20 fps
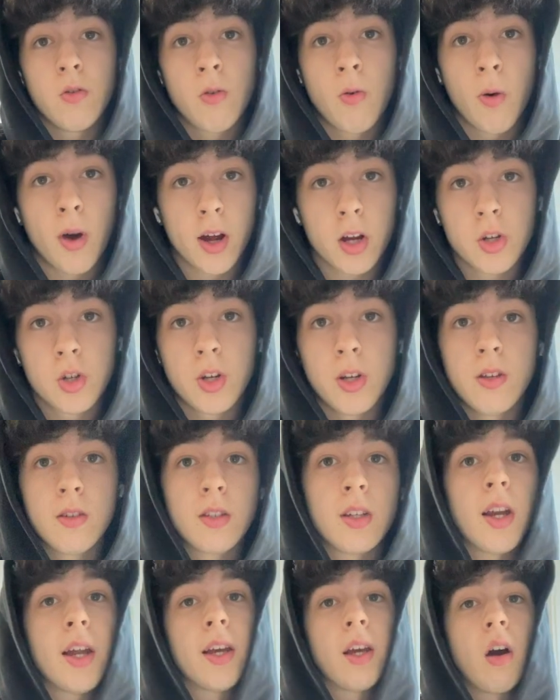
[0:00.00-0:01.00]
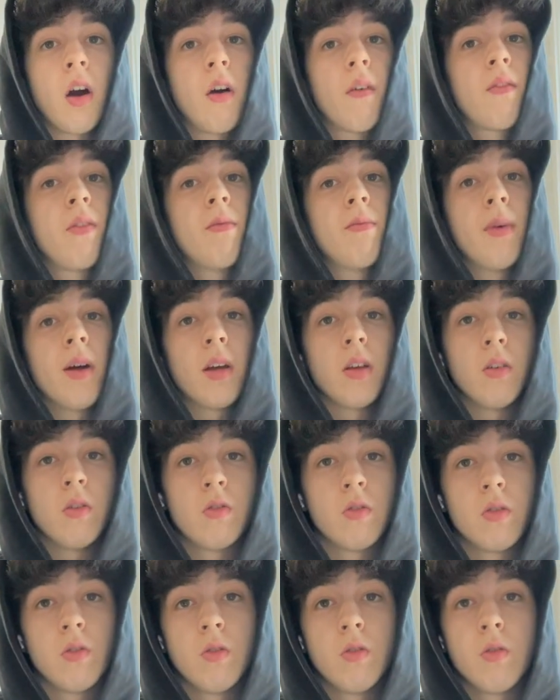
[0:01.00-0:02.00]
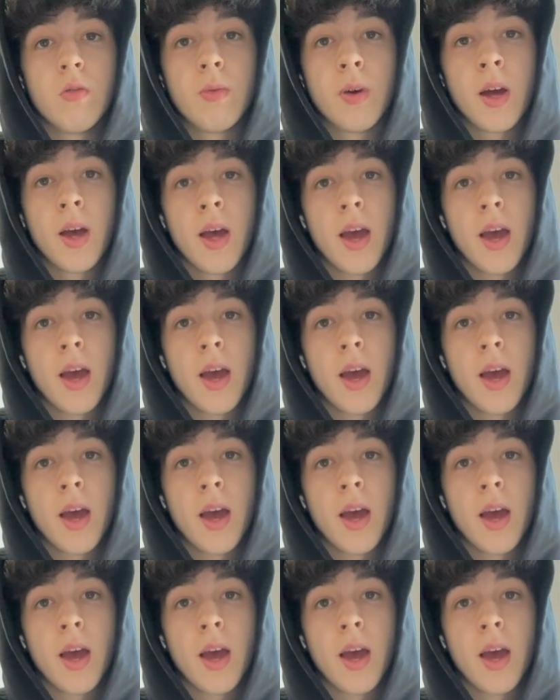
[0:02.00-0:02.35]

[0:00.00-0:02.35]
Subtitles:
questions that I got from my YouTube